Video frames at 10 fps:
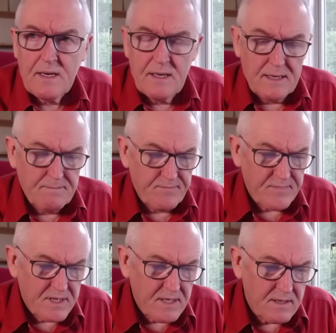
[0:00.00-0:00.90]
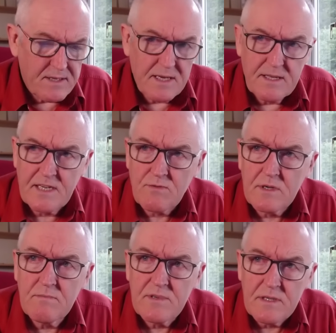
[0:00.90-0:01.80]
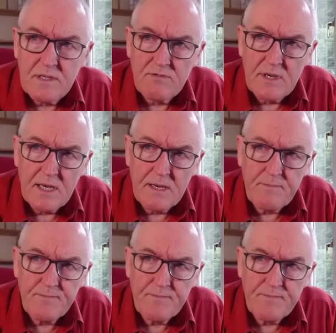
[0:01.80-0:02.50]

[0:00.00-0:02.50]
Um, didn't think things would come to this, really.